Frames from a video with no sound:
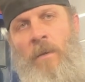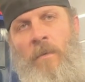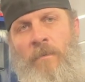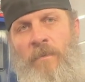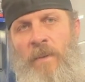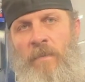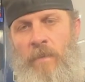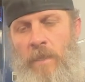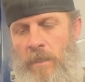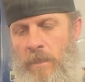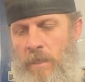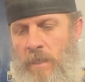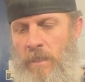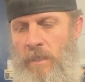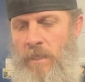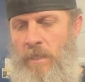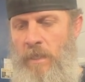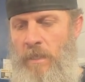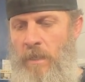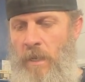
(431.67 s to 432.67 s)

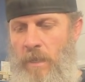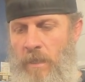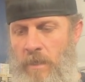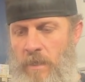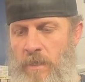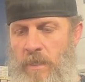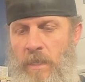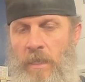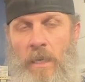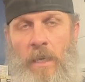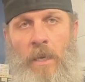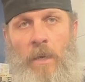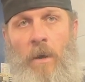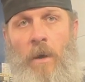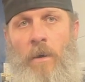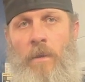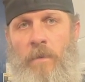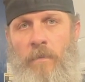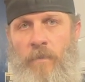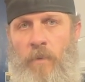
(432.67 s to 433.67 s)
$50-$60 and get
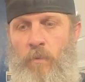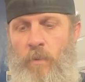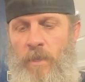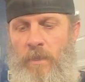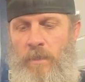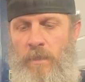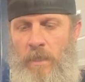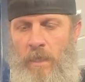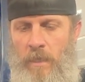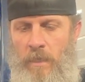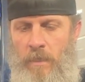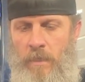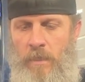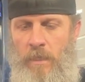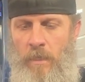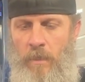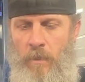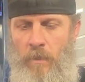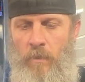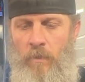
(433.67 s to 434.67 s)
all of the wheel sockets
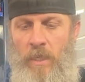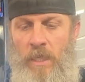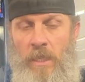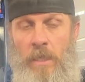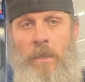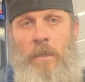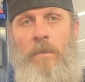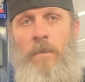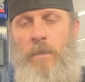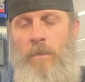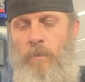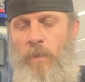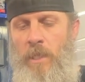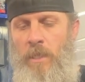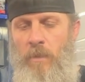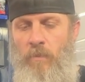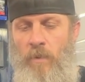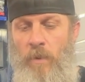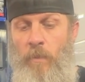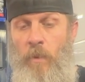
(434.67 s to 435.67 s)
that you need to be
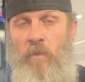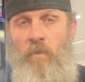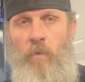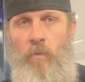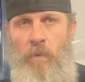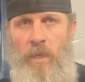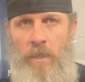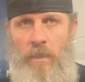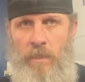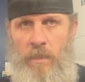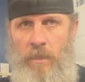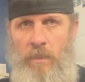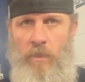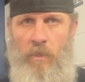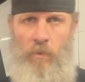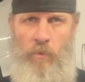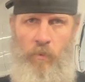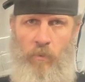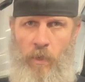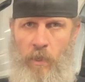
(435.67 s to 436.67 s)
removing wheels and
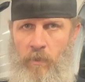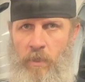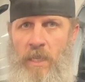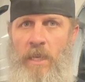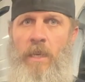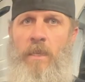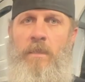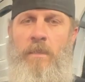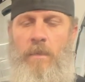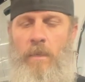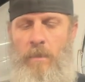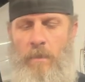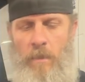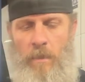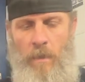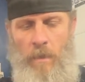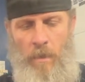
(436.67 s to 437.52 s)
doing rotates on